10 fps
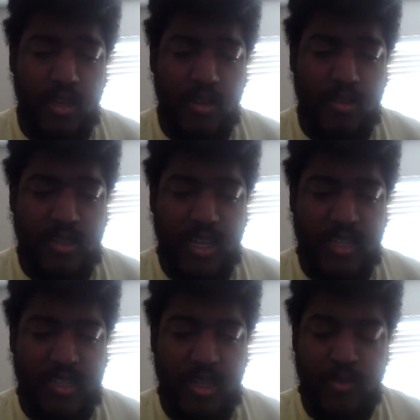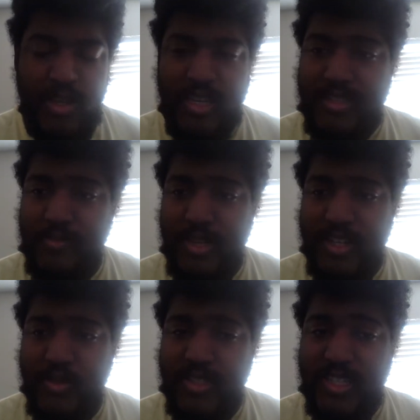looks like it's going to be some
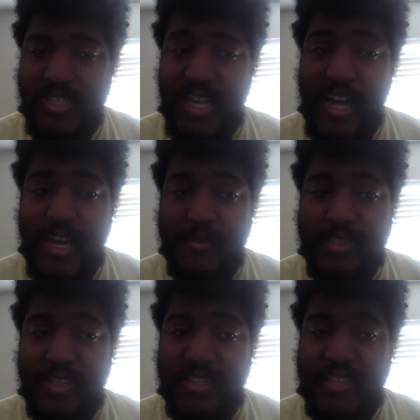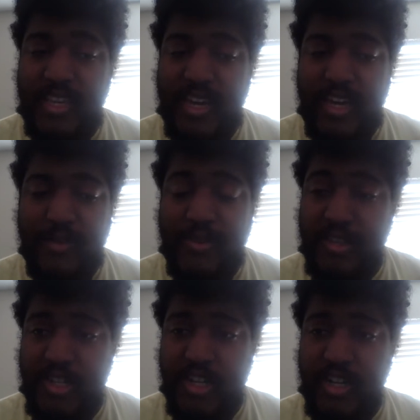interesting times in the CIF
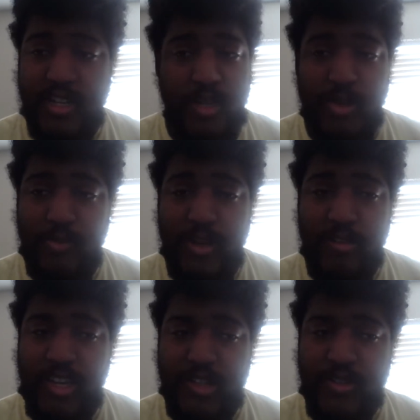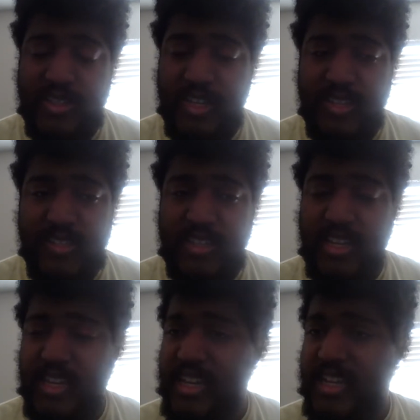this year. Going to be very interesting to
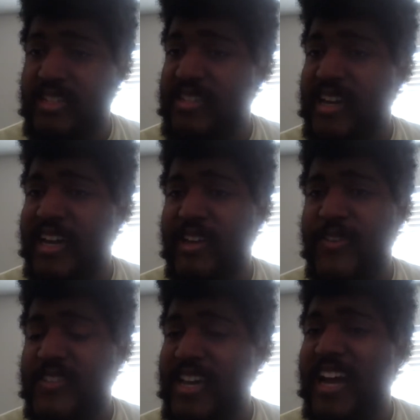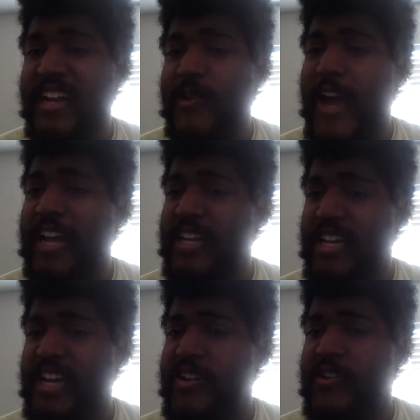see again. CIF has gotten their act
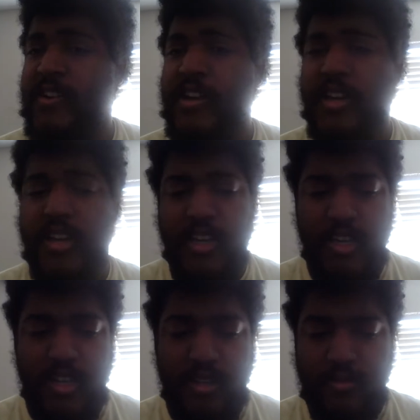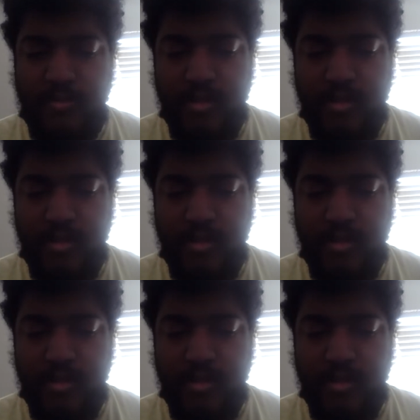together, you know.